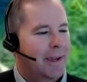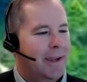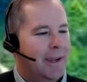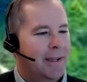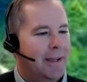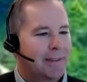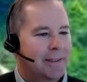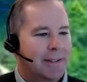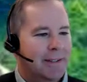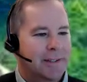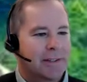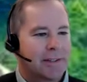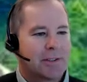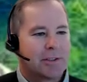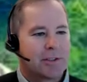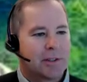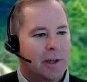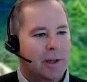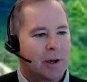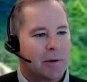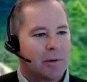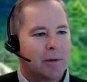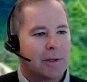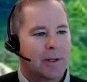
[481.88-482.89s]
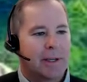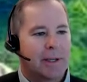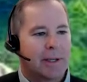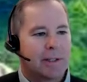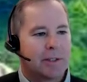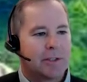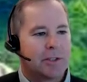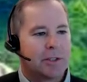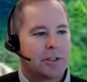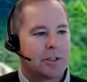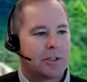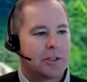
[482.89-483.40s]
And then slowly
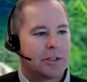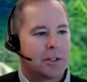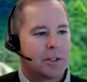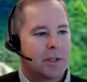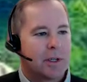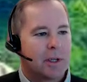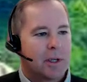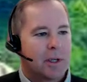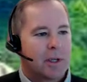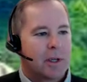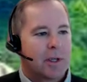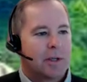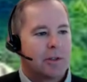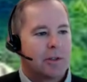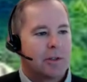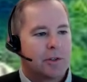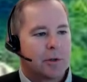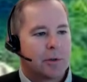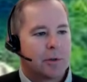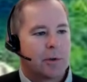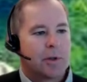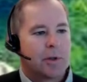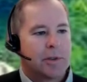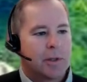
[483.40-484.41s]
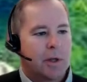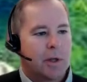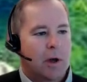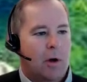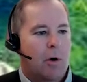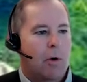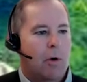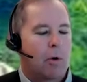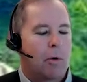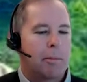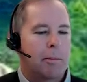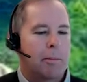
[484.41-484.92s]
it just, during the
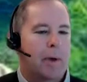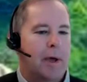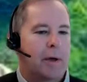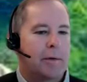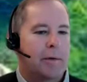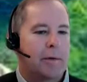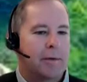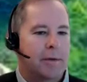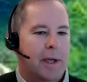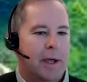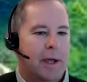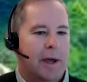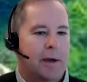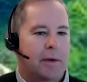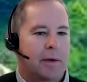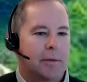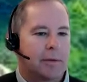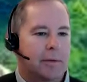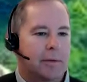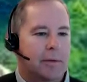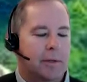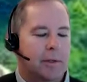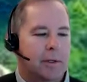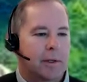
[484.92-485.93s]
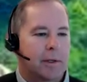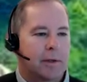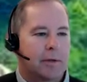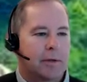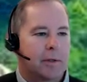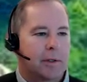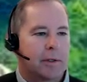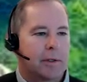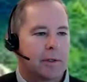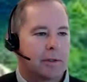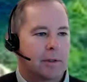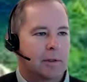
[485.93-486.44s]
whole meltdown, you know,
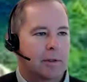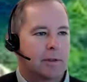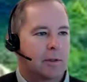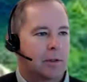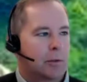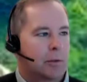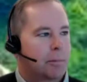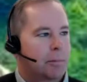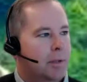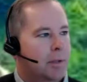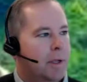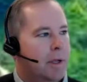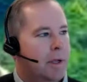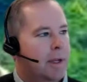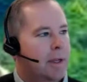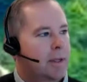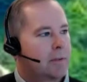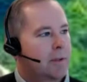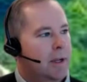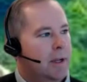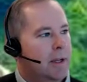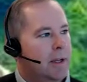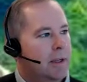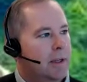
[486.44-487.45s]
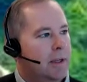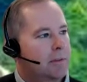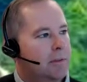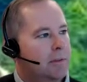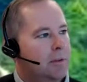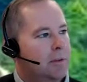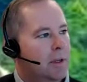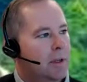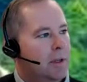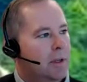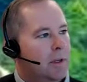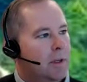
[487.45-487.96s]
that took place, I guess
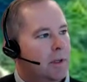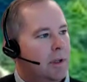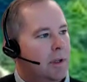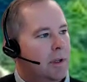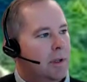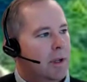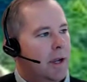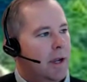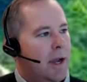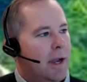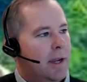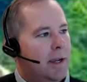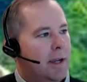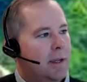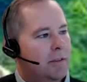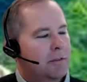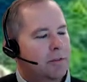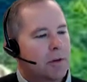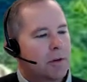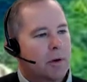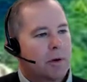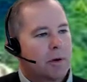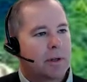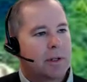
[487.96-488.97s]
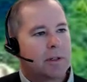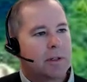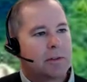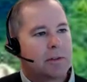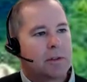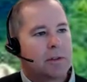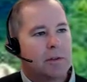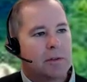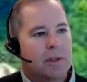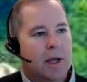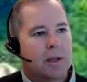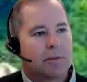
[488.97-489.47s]
starting in
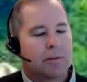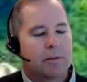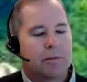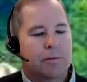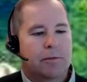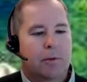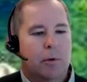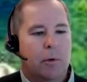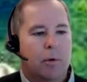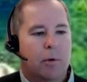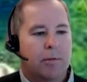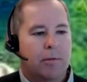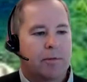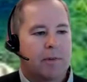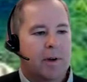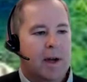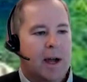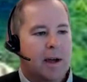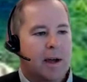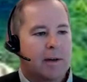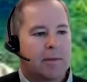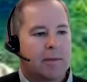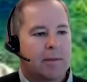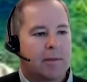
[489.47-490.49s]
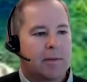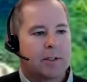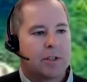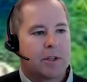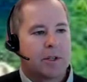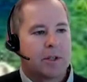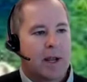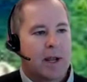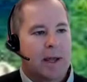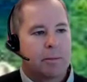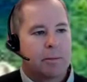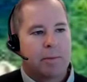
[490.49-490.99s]
2004 or 5, I just
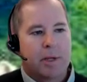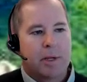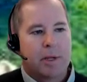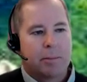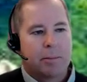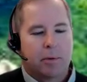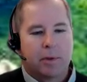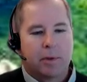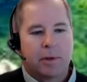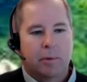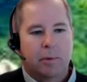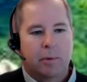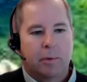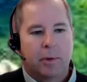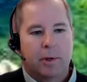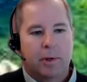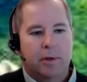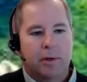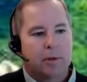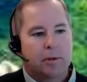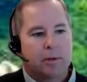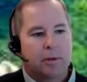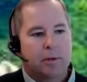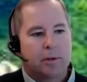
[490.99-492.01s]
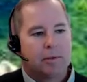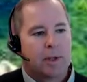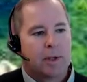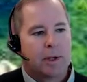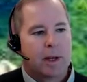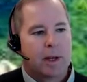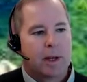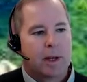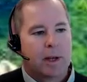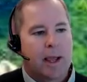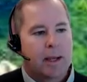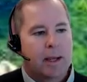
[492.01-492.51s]
had people that we knew said,
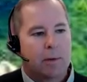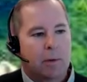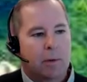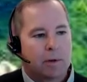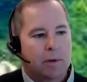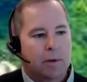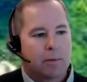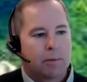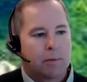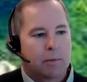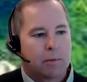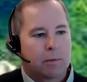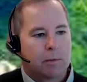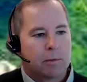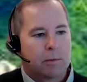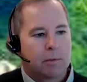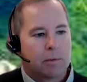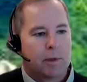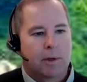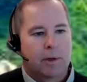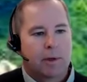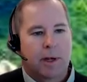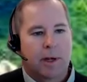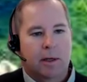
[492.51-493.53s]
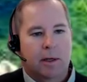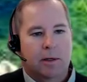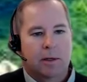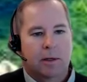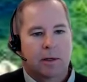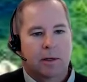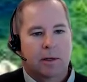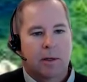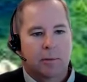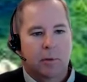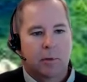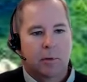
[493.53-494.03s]
"Hey, why don't, you know, can I
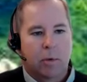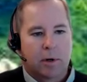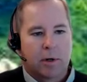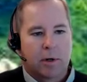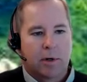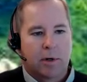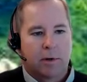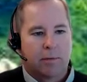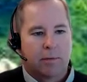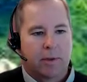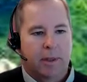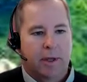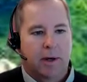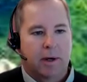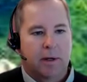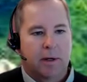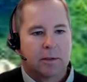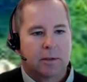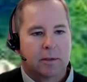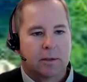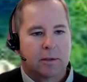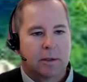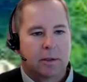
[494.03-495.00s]
come to work over there?"